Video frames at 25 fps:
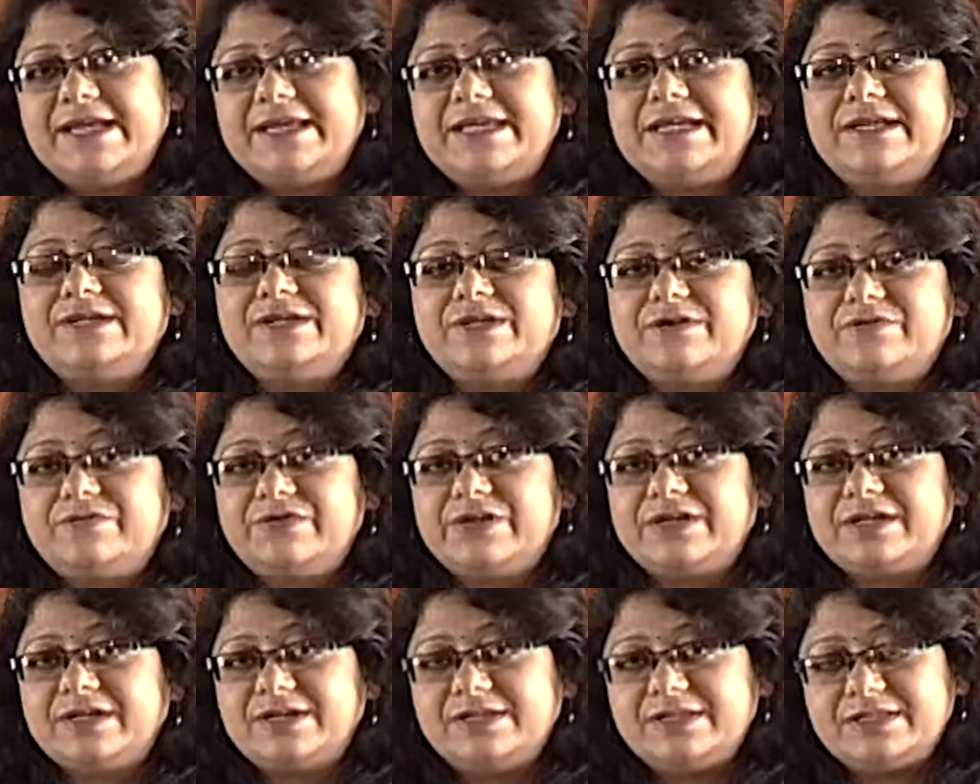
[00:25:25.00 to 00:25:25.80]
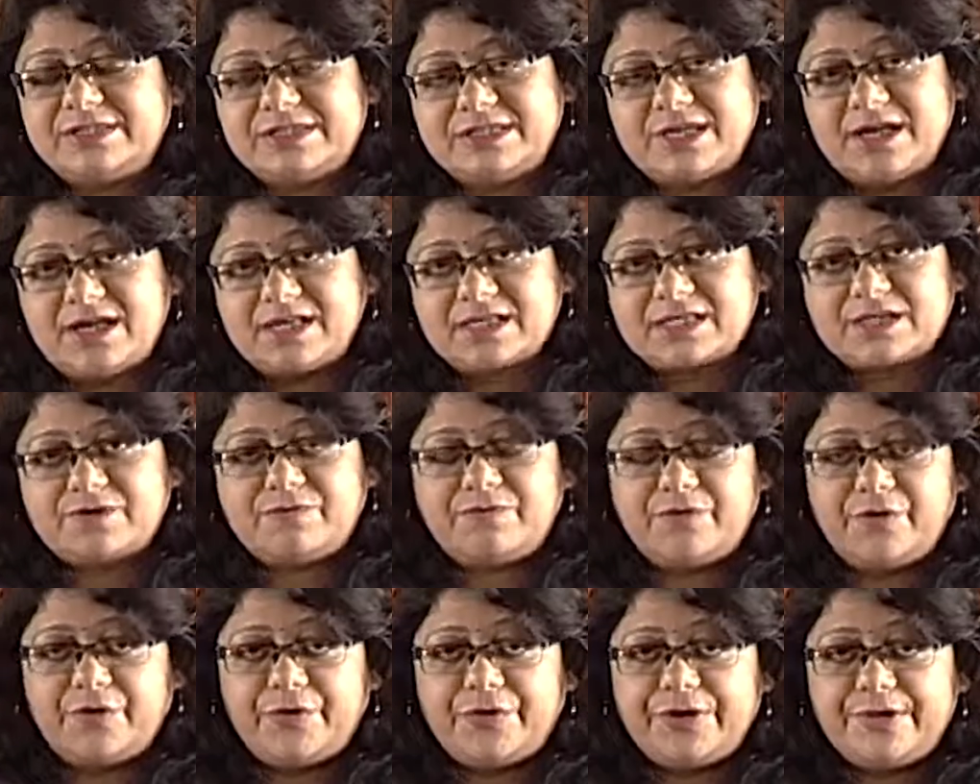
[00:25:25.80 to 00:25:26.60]
difficult task
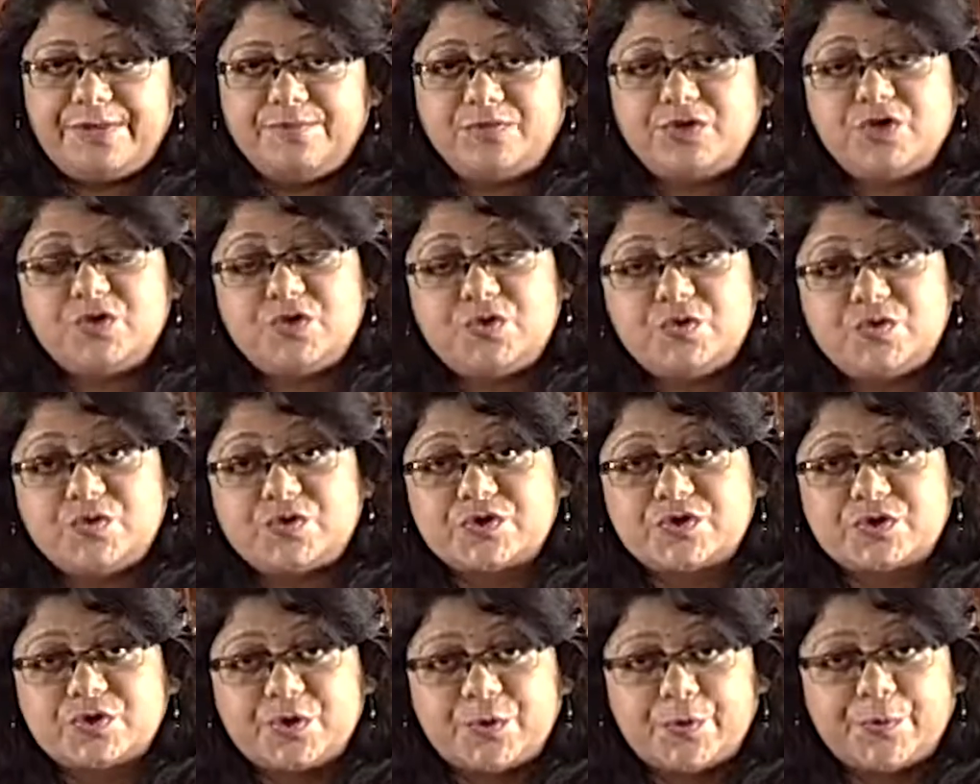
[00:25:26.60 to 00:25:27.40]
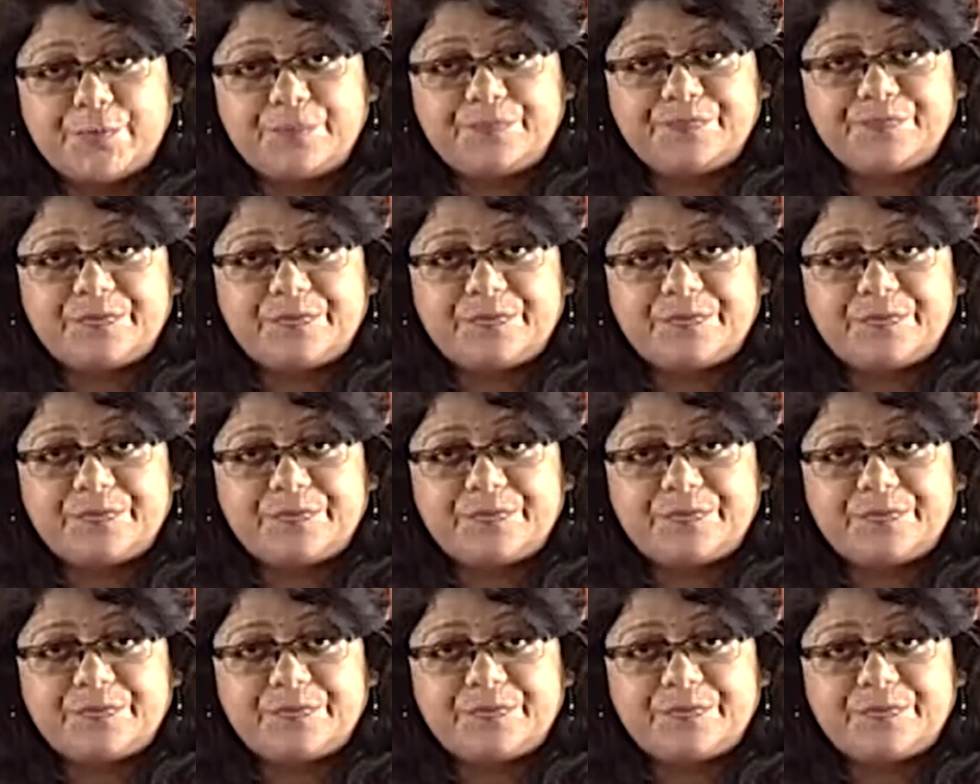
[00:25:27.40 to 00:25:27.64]
for him to do so.